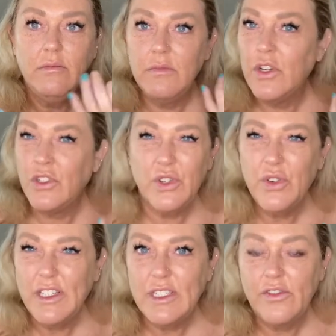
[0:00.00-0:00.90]
They're too
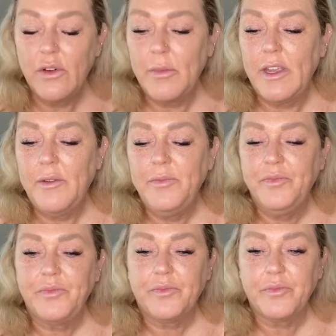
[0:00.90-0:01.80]
greasy for me.
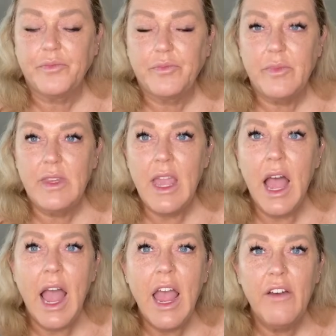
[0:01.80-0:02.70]

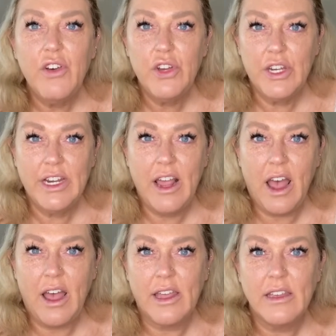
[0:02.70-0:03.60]
I have a hooded
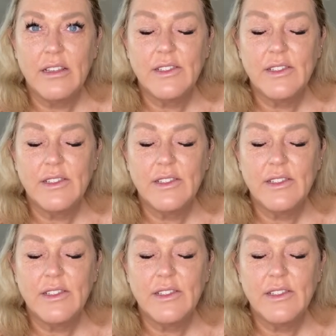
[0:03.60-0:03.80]
eye,